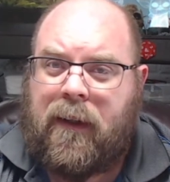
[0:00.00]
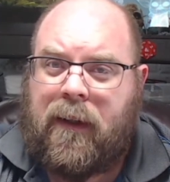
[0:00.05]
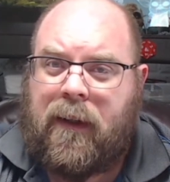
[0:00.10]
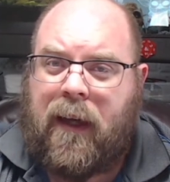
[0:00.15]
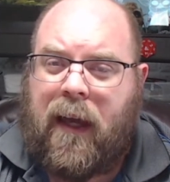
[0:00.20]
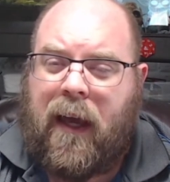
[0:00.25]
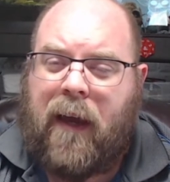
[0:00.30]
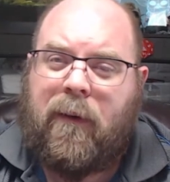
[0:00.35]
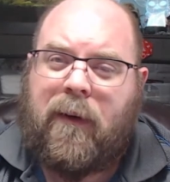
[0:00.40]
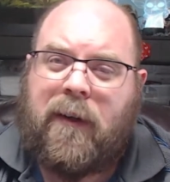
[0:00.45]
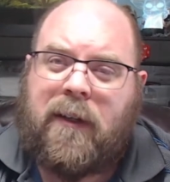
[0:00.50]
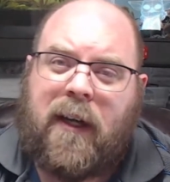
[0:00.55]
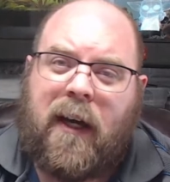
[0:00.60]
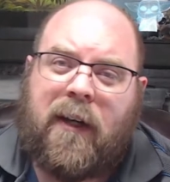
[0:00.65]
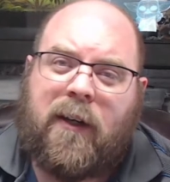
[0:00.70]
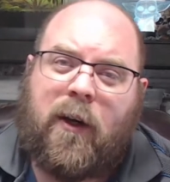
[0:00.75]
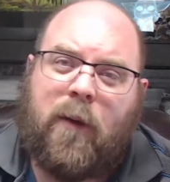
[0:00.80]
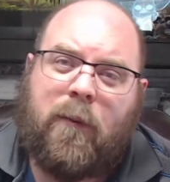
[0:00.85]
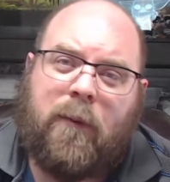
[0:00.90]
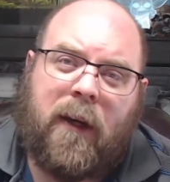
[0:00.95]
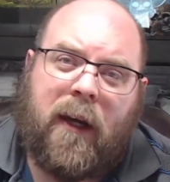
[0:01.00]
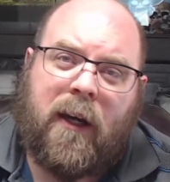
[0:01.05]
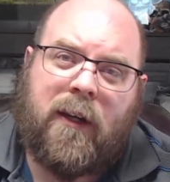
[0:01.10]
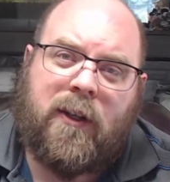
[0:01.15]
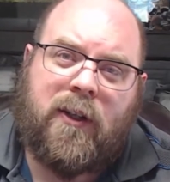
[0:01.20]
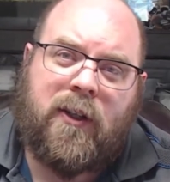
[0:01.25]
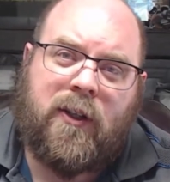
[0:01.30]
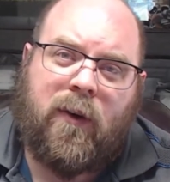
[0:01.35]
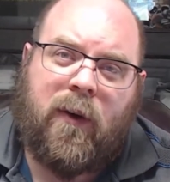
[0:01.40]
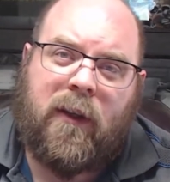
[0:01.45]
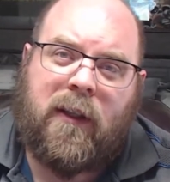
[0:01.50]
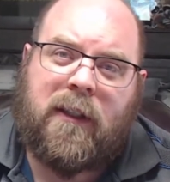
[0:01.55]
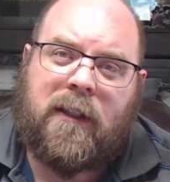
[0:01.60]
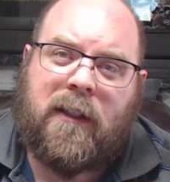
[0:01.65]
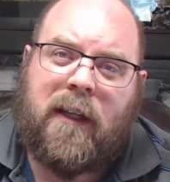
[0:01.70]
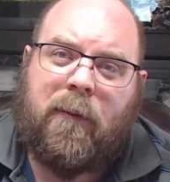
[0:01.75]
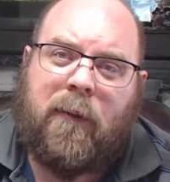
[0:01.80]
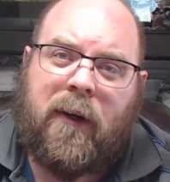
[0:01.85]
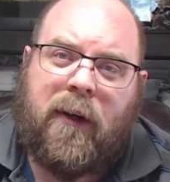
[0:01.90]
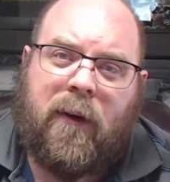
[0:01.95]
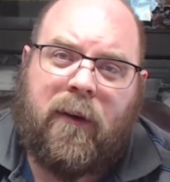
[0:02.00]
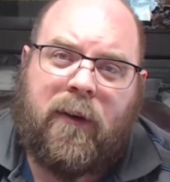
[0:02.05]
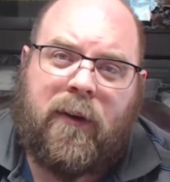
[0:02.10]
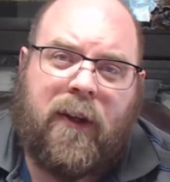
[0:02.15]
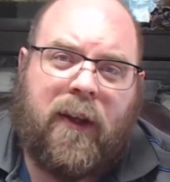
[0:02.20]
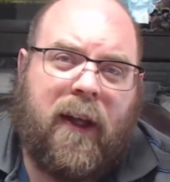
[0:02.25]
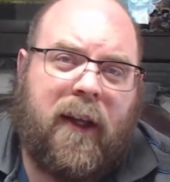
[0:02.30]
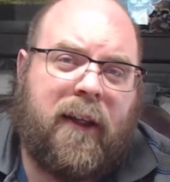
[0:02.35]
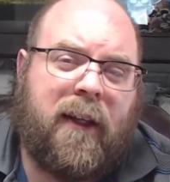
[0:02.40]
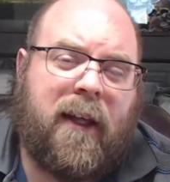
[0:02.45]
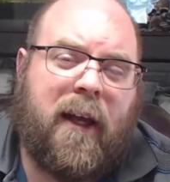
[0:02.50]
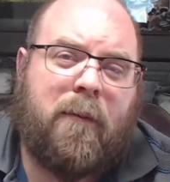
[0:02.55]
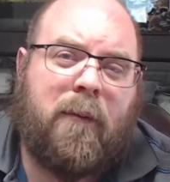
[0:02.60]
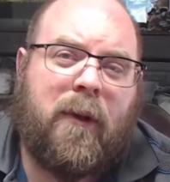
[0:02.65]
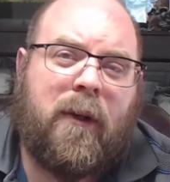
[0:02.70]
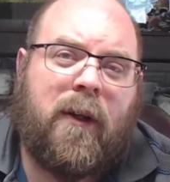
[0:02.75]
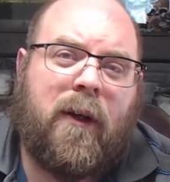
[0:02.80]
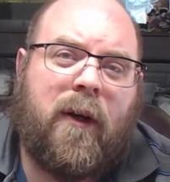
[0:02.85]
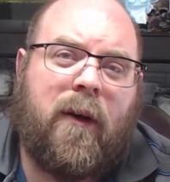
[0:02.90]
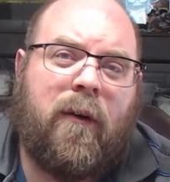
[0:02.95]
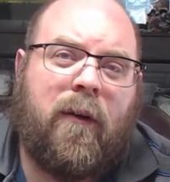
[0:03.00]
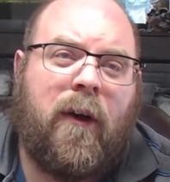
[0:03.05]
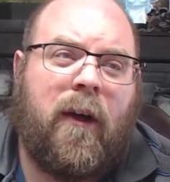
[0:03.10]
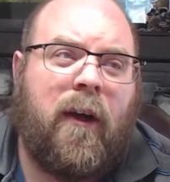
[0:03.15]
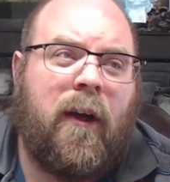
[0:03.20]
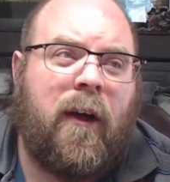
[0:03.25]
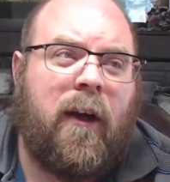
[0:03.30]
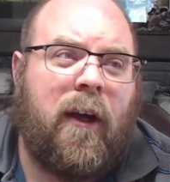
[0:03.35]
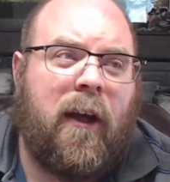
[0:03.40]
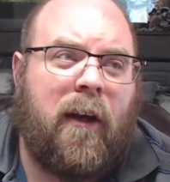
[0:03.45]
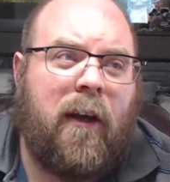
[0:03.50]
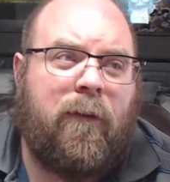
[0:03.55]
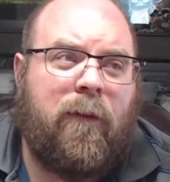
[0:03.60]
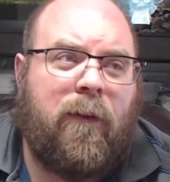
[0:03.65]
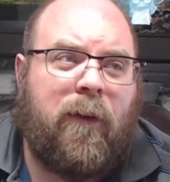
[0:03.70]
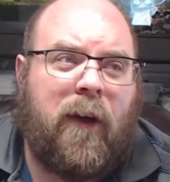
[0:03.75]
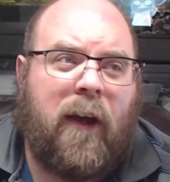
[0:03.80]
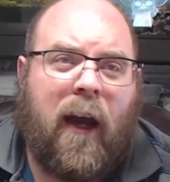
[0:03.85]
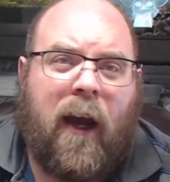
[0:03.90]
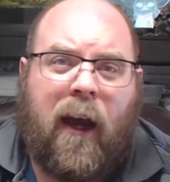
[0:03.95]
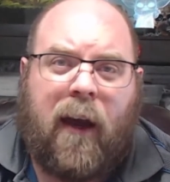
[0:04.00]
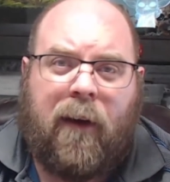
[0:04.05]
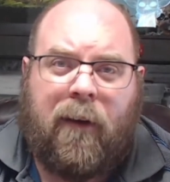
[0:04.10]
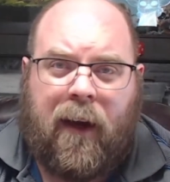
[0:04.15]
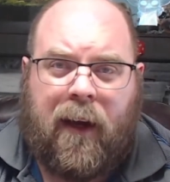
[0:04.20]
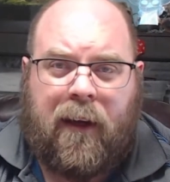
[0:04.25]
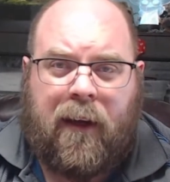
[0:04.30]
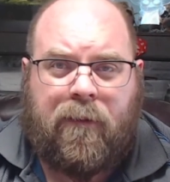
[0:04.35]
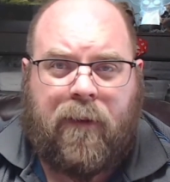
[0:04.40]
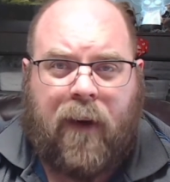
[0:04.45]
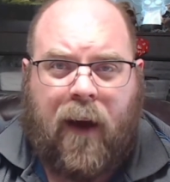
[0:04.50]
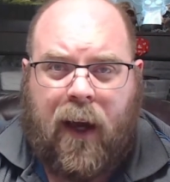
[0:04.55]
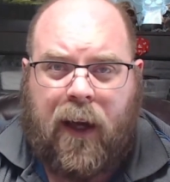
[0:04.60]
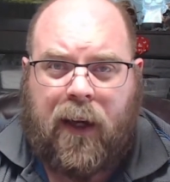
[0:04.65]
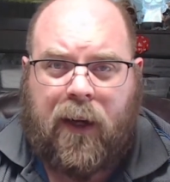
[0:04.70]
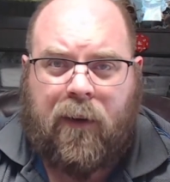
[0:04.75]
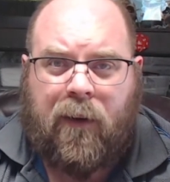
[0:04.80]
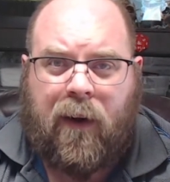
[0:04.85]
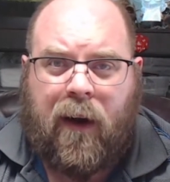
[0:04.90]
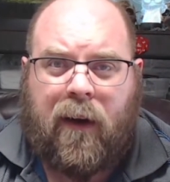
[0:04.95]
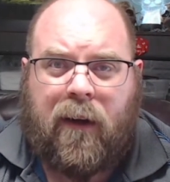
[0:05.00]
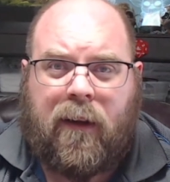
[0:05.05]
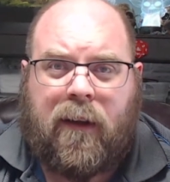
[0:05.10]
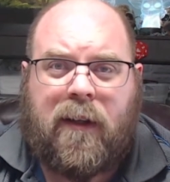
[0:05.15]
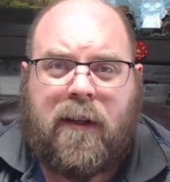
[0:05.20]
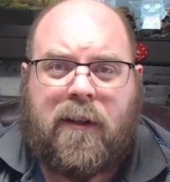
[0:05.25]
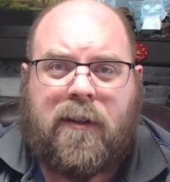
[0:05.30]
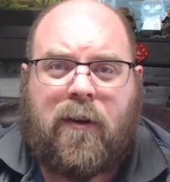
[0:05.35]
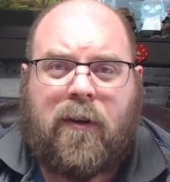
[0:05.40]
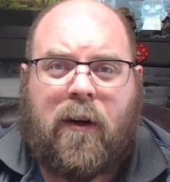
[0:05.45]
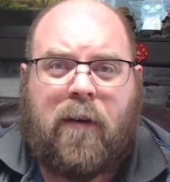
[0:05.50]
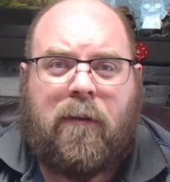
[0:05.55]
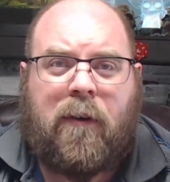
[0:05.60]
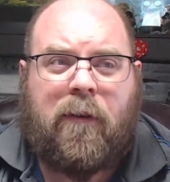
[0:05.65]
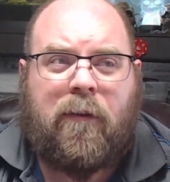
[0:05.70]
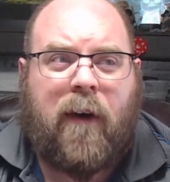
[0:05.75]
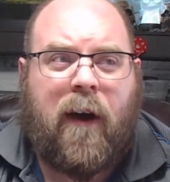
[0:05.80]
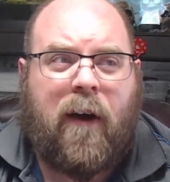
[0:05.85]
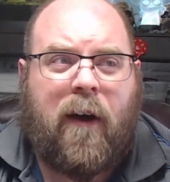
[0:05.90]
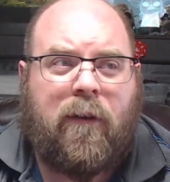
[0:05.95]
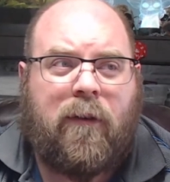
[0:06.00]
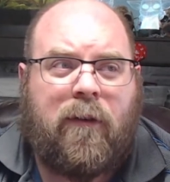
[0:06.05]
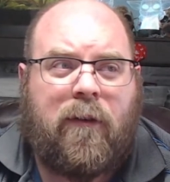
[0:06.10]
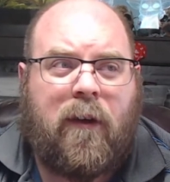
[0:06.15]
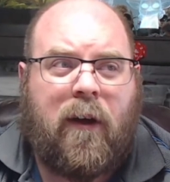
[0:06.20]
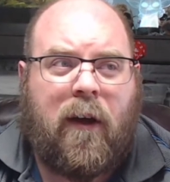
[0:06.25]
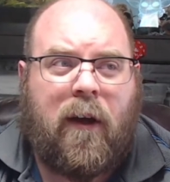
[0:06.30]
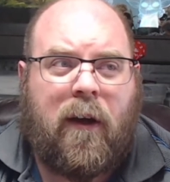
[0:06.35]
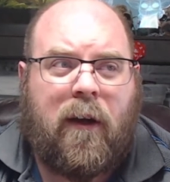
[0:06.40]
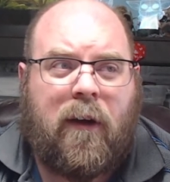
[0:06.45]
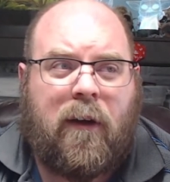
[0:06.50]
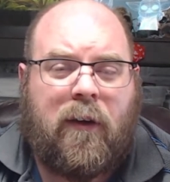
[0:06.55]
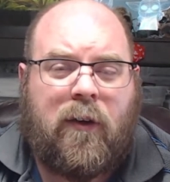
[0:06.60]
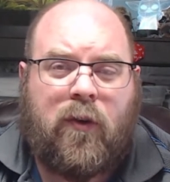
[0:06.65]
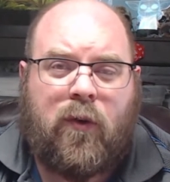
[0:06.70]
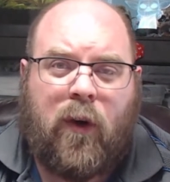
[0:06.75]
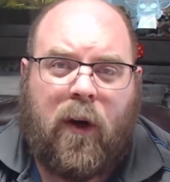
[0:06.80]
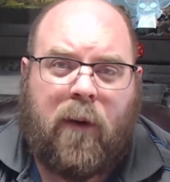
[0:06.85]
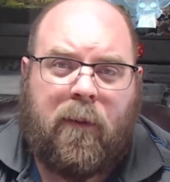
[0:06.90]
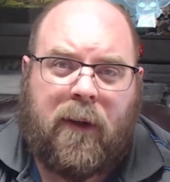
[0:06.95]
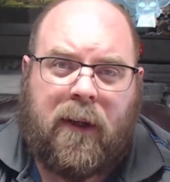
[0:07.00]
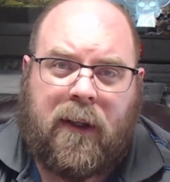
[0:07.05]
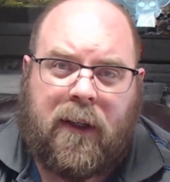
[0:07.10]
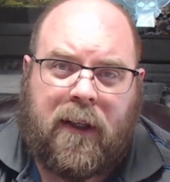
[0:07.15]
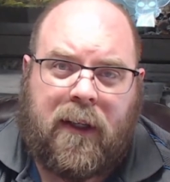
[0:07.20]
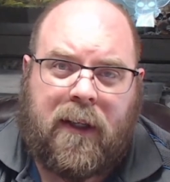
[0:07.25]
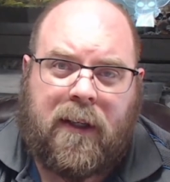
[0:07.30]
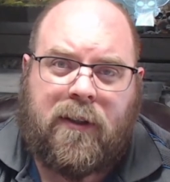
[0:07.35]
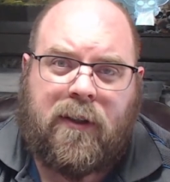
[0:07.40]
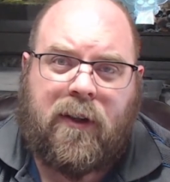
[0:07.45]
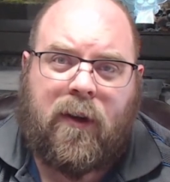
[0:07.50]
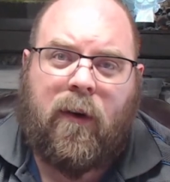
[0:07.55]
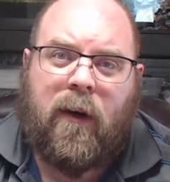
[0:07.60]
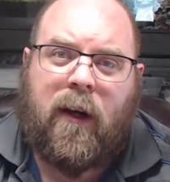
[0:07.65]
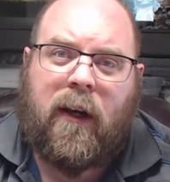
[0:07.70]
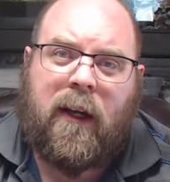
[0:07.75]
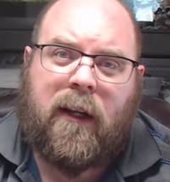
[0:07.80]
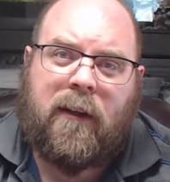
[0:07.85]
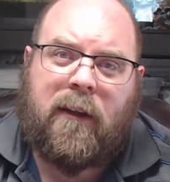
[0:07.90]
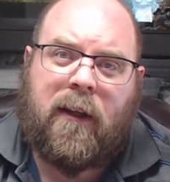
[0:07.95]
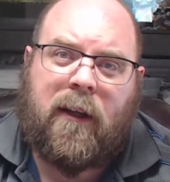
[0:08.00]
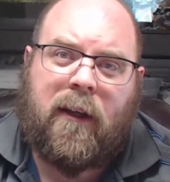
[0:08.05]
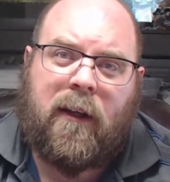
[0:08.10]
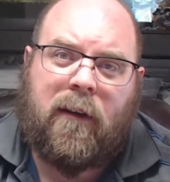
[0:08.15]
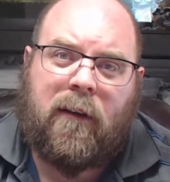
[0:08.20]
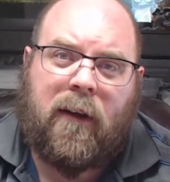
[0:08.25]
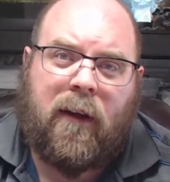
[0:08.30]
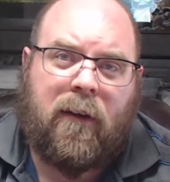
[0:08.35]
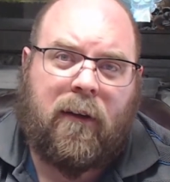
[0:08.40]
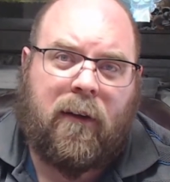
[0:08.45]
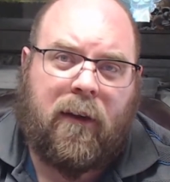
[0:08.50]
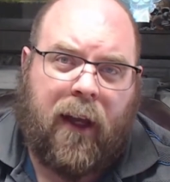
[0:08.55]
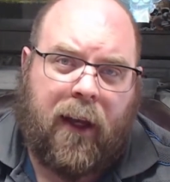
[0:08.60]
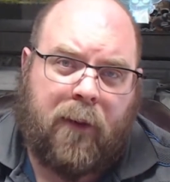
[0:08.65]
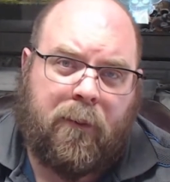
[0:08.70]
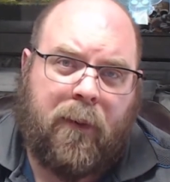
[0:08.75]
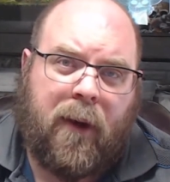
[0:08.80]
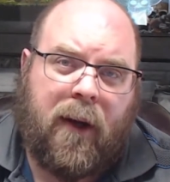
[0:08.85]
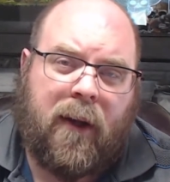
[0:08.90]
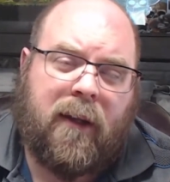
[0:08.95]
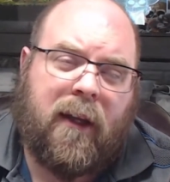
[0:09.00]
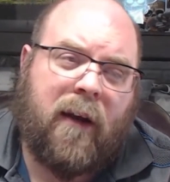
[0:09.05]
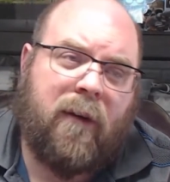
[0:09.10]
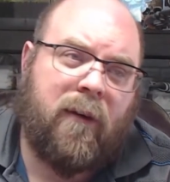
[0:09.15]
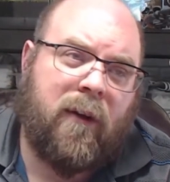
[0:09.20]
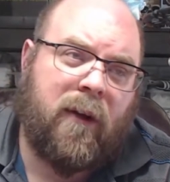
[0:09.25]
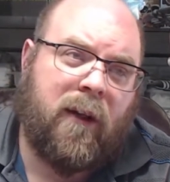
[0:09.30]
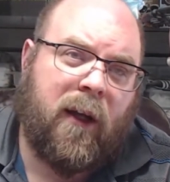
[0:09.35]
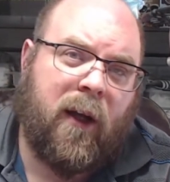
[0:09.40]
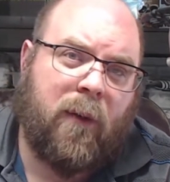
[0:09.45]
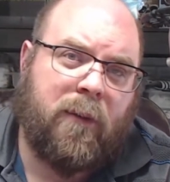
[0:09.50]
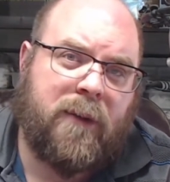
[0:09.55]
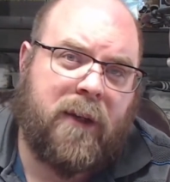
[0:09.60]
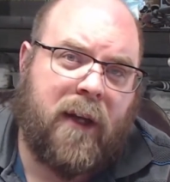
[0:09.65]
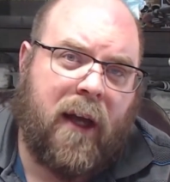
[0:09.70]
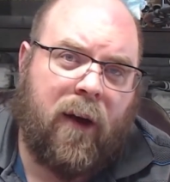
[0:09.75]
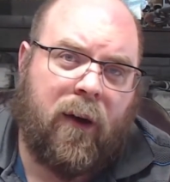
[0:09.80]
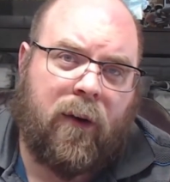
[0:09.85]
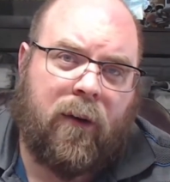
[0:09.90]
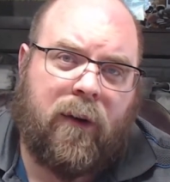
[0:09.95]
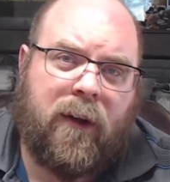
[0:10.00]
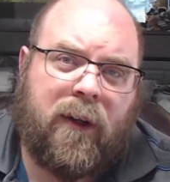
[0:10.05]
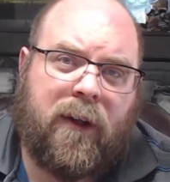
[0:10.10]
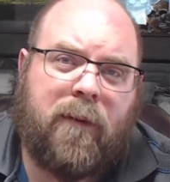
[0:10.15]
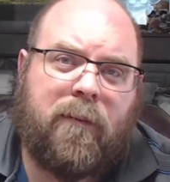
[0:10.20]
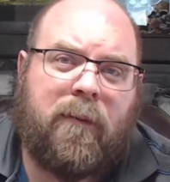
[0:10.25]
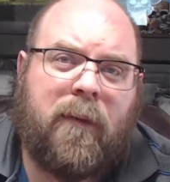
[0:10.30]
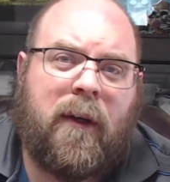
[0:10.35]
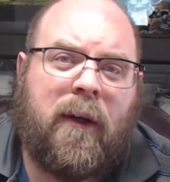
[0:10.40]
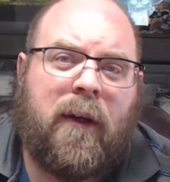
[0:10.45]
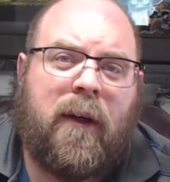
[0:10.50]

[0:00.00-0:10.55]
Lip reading: Anyways, guys, hope you guys enjoyed this. Let me know what you think down below. If you got any value out of this, or if you found enjoyment in this, go ahead and hit the like button. That really helps the algorithm.